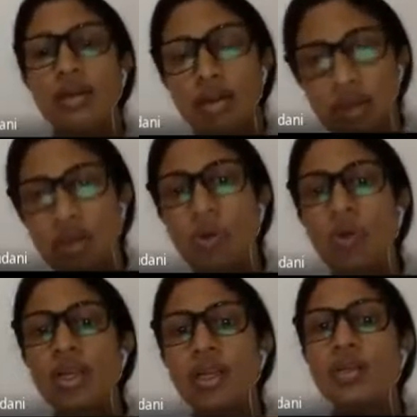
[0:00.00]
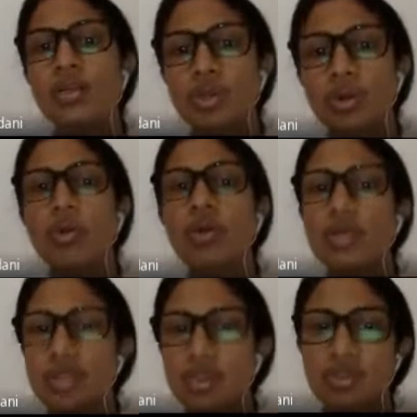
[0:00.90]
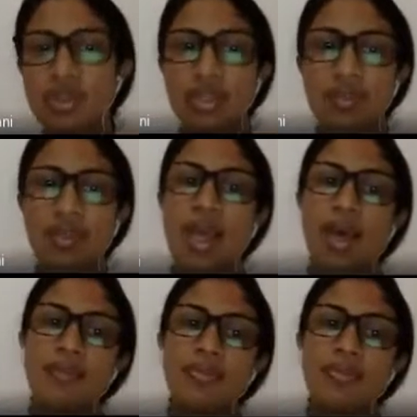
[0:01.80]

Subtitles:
according to the gold reserves that they have.